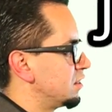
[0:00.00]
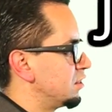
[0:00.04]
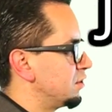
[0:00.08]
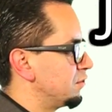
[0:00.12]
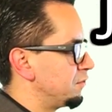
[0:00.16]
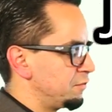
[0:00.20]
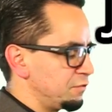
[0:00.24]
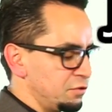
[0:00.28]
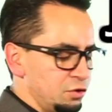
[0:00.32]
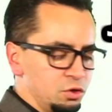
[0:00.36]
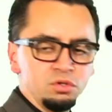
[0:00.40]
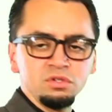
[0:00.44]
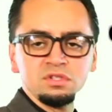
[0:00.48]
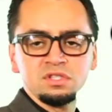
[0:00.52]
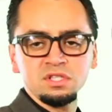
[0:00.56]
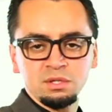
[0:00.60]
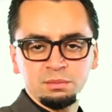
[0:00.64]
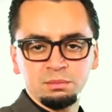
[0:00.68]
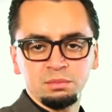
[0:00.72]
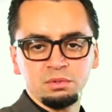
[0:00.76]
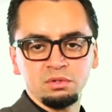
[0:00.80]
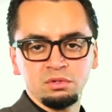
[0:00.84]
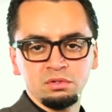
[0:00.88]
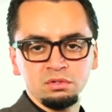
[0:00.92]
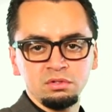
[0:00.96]
the food
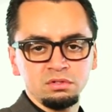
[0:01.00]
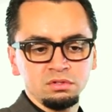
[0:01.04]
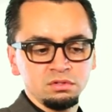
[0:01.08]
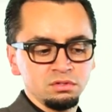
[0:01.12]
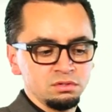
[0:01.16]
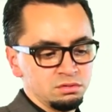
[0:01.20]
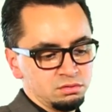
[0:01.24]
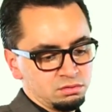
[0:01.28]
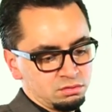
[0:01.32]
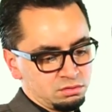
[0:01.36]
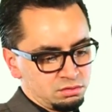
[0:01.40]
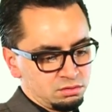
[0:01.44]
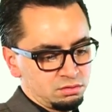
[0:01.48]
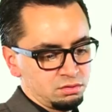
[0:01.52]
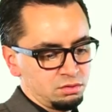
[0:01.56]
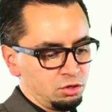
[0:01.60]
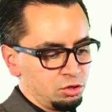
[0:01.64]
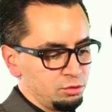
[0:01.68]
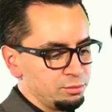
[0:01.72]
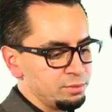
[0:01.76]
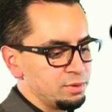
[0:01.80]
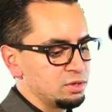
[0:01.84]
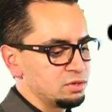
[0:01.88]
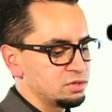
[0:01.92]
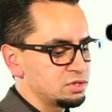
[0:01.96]
symbol
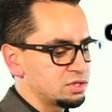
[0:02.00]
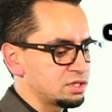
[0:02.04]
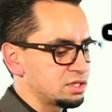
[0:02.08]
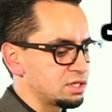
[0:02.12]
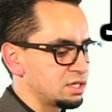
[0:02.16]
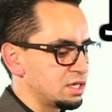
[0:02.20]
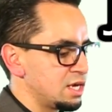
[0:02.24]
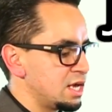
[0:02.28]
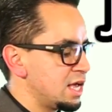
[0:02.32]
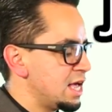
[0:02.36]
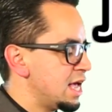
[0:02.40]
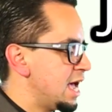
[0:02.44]
almost.